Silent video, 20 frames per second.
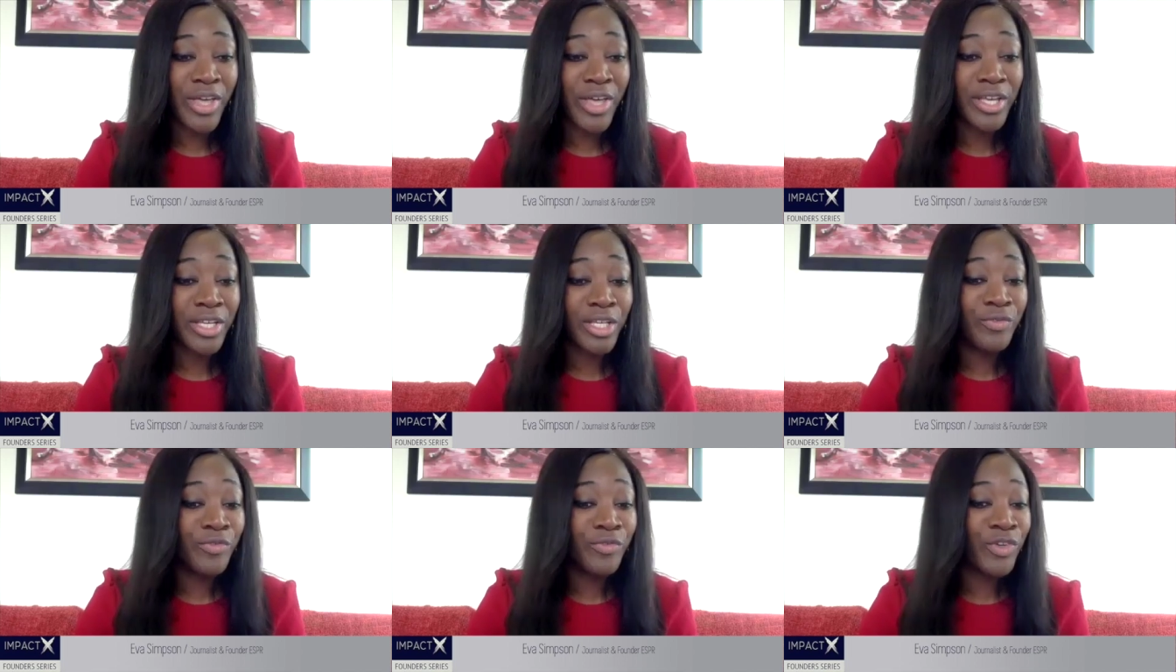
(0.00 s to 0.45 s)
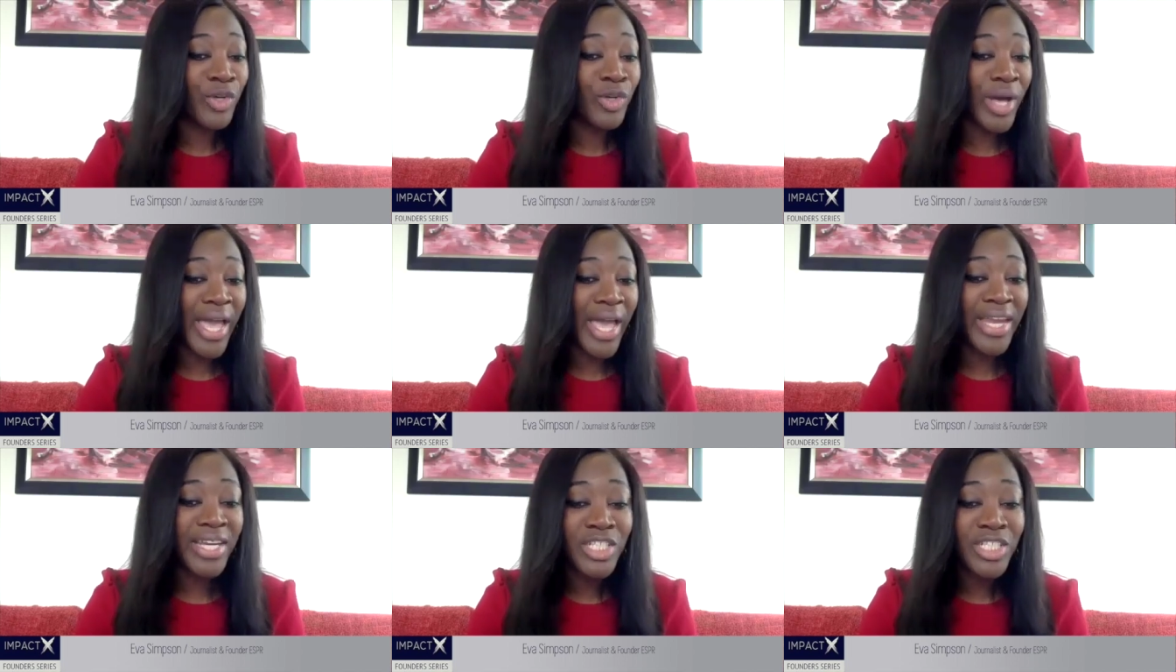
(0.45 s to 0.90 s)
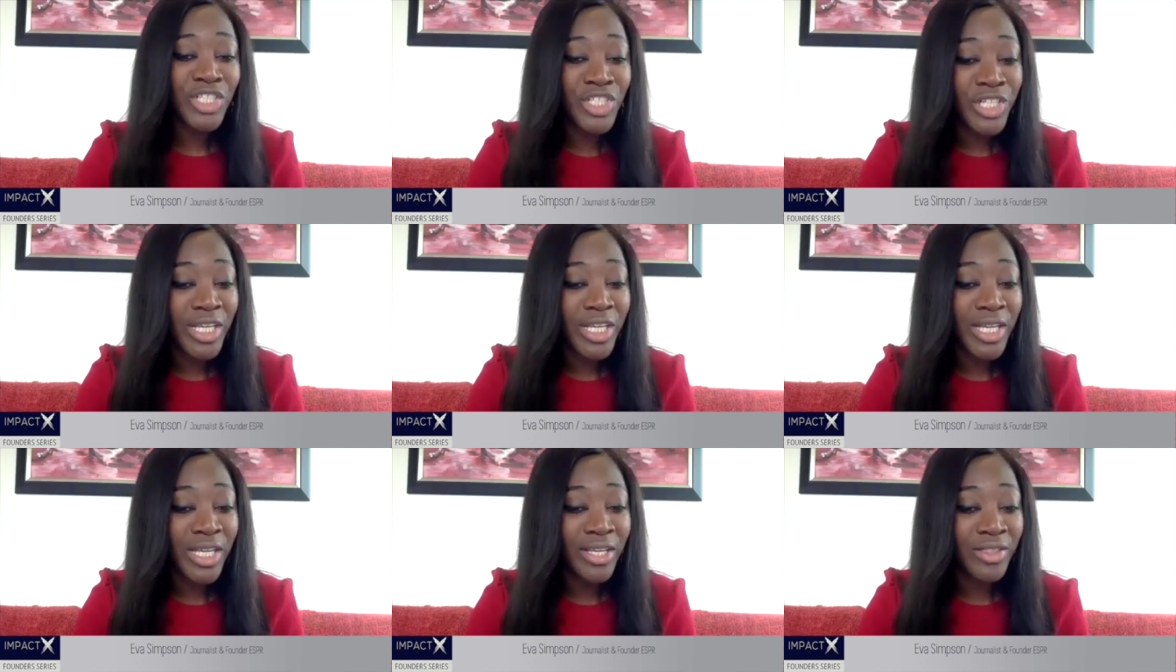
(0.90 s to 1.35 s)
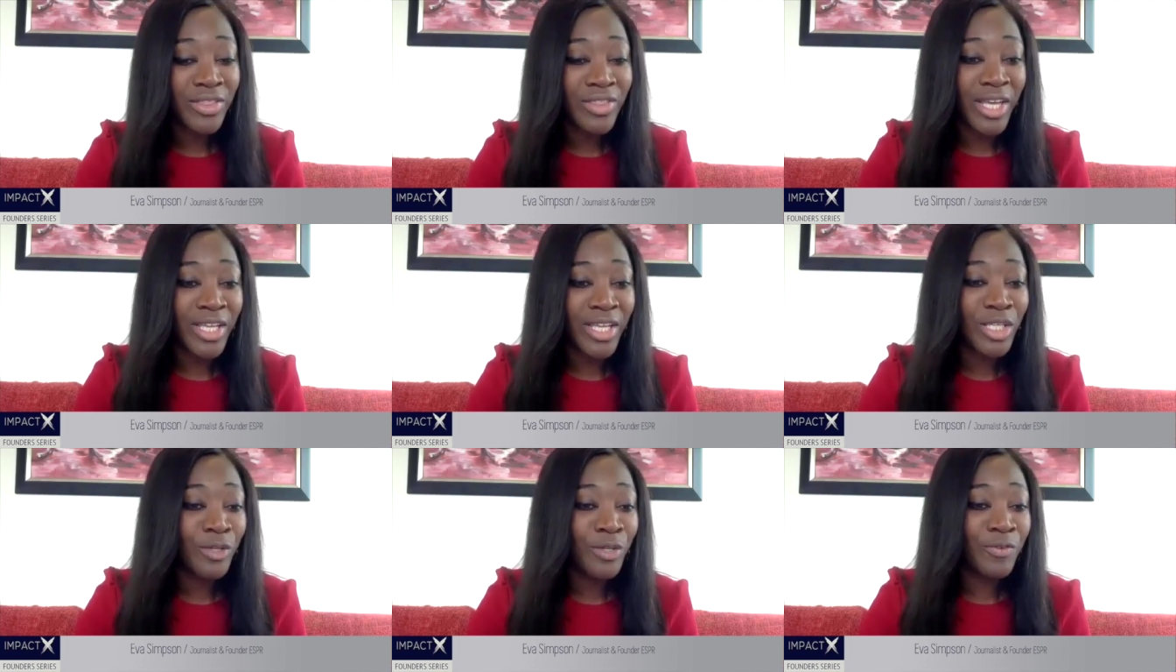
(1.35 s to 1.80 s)
Thank you for your energy.
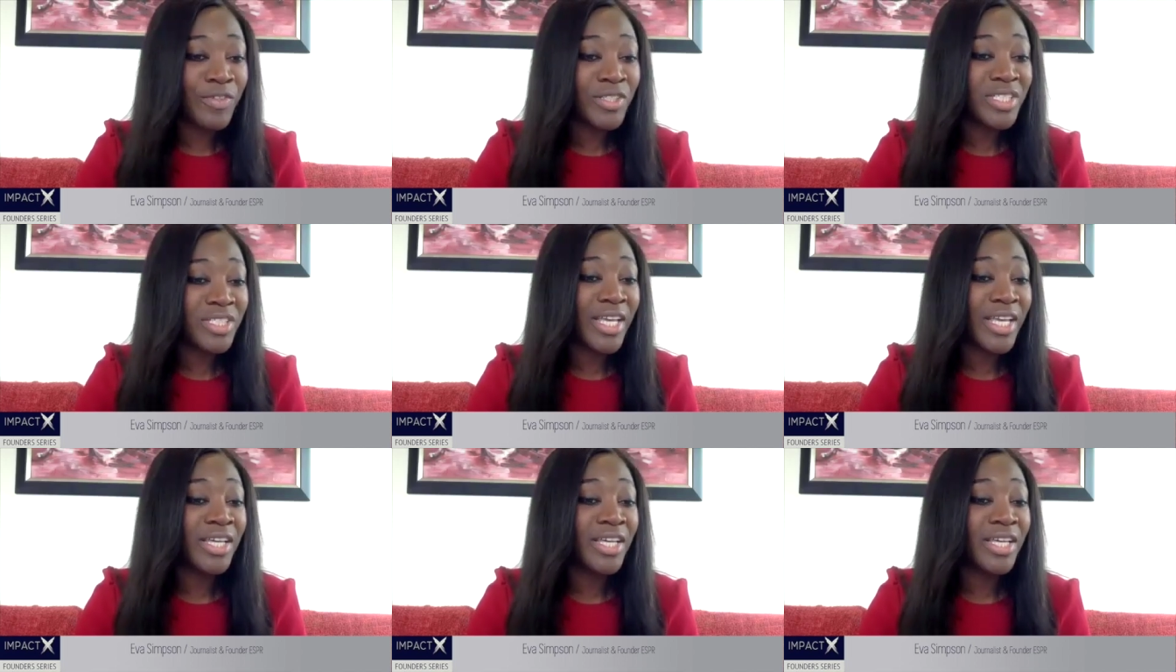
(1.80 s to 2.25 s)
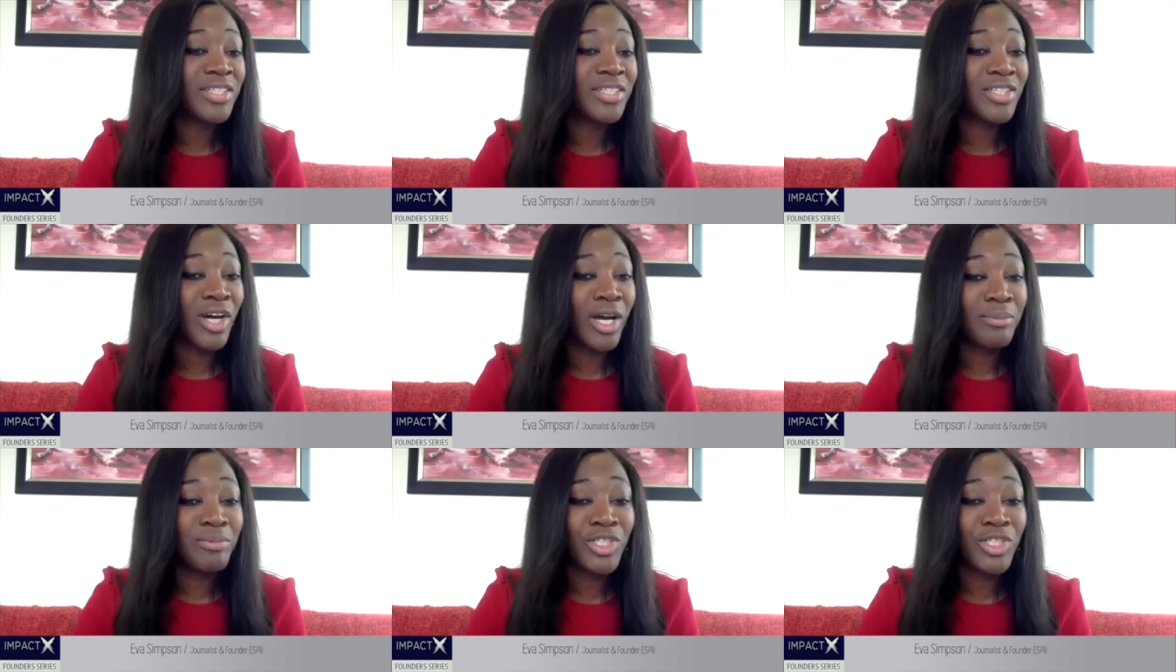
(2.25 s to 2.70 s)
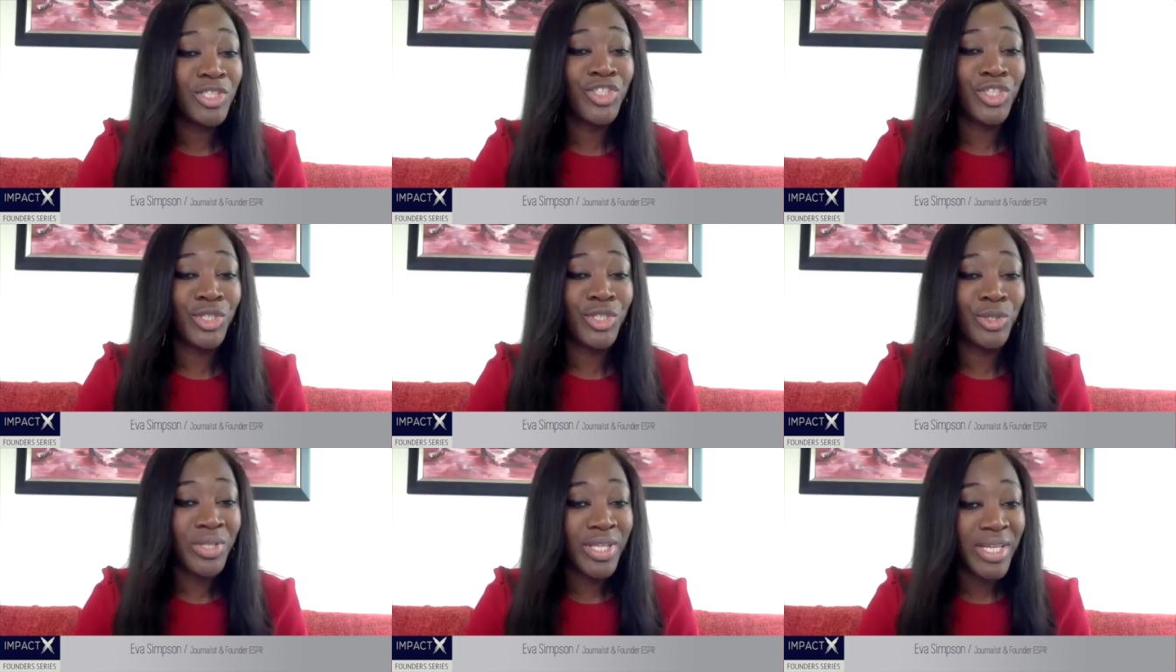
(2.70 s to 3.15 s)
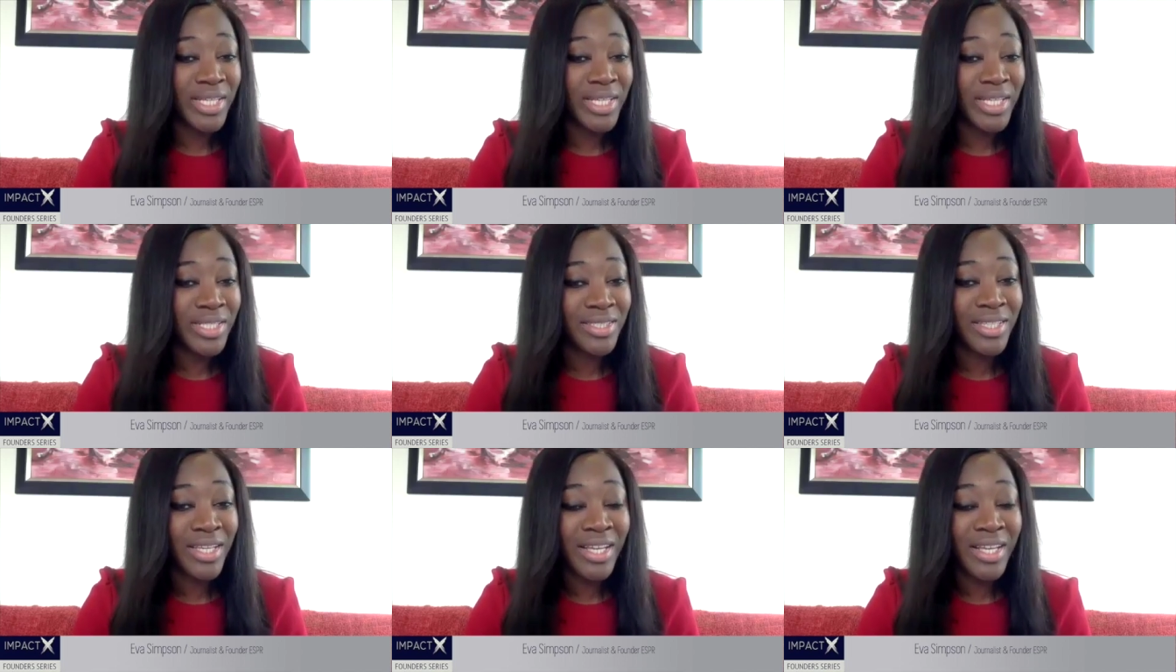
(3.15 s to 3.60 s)
Thank you for taking the time to do
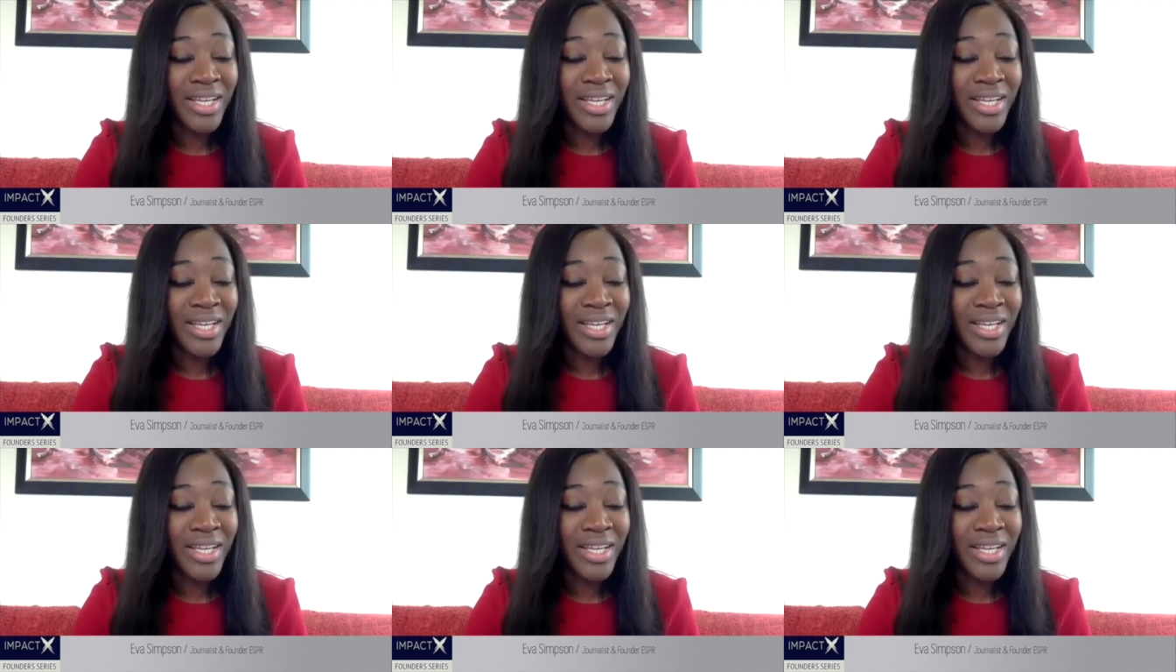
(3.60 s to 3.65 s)
this.